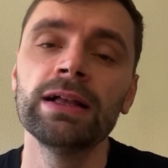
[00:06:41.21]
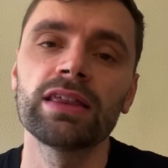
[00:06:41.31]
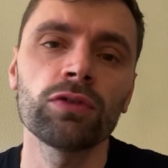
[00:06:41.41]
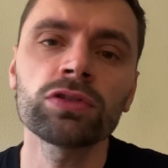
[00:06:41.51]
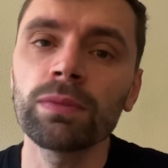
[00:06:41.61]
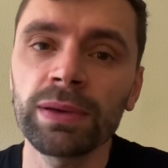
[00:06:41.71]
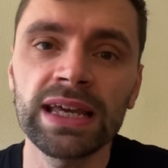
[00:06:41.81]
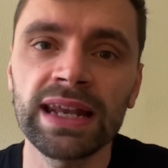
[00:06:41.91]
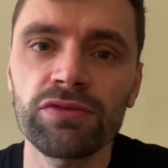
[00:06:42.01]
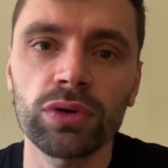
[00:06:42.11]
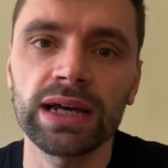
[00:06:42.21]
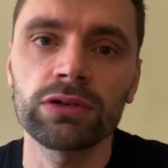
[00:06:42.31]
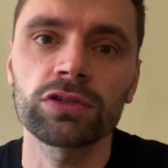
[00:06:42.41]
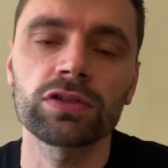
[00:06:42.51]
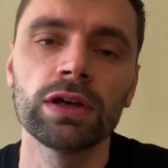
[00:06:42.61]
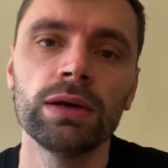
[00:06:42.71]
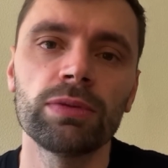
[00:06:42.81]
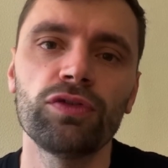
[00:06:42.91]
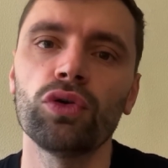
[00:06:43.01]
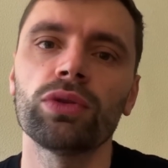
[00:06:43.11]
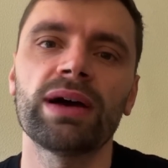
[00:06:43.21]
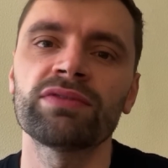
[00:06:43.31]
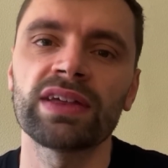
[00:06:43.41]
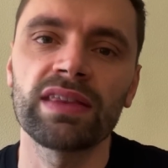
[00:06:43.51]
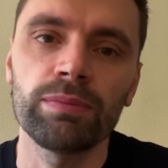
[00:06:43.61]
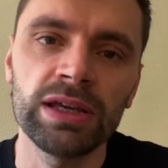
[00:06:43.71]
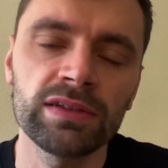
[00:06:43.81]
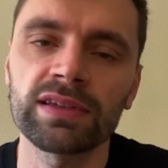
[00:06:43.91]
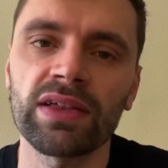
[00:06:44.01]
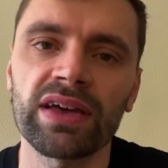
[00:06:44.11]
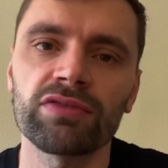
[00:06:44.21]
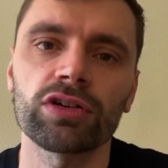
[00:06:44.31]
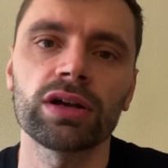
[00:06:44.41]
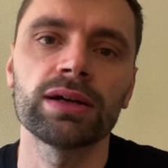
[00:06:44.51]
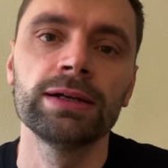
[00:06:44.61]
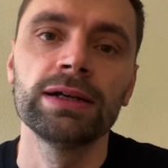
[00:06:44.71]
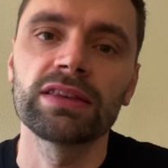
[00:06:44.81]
They've also beaten everyone else before them, haven't they? They've beaten South Africa.